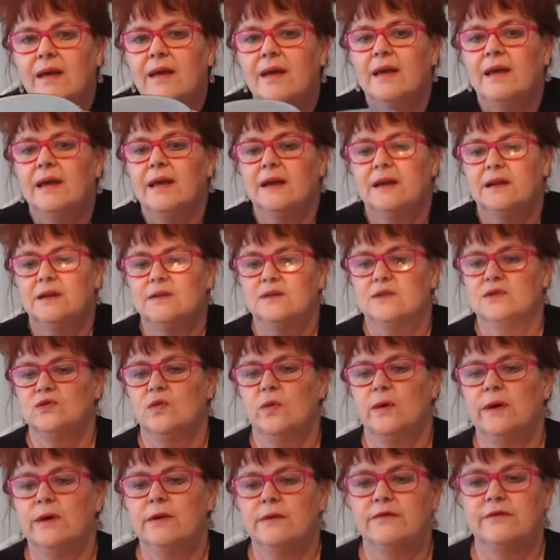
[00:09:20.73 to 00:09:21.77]
It looks
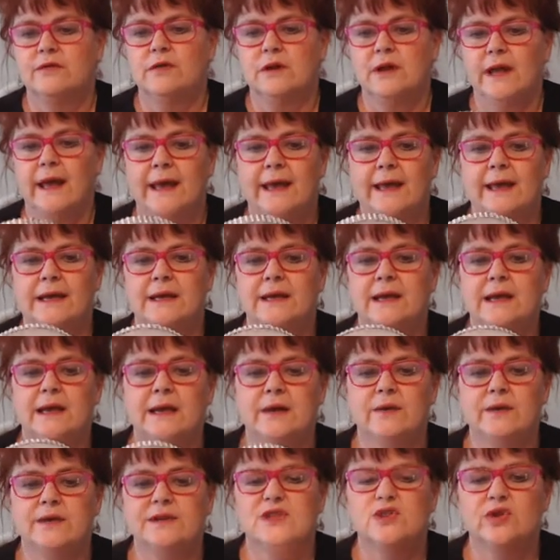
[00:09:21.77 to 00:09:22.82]
wonderful. And
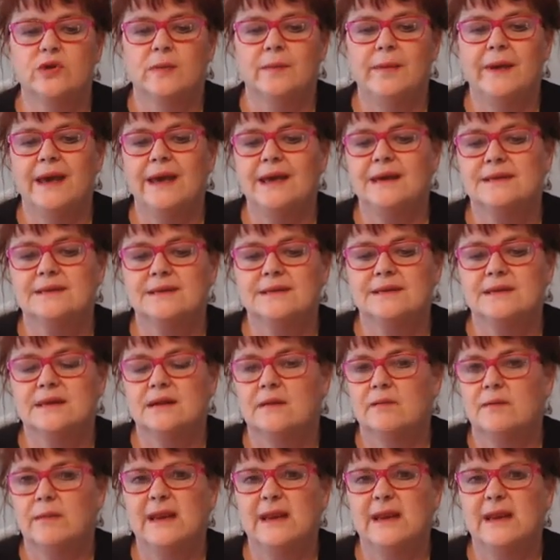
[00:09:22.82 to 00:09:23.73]
here is your base,